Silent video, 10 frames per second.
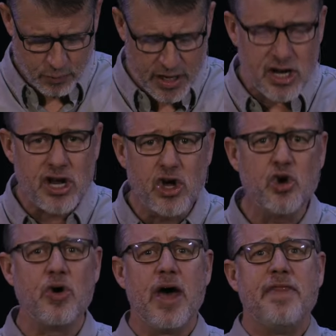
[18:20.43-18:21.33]

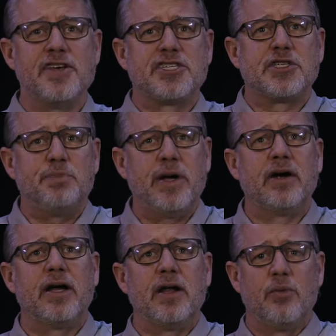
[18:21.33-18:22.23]
Renew the
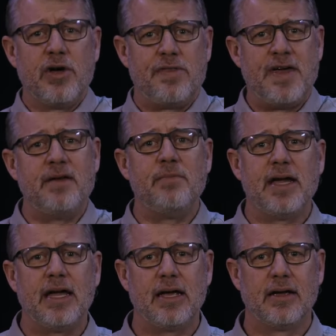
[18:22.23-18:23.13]
spirit within
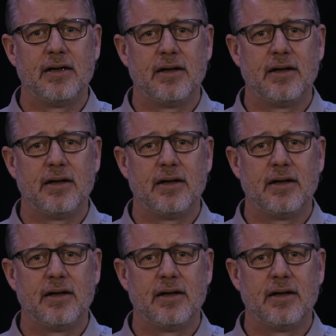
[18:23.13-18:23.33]
me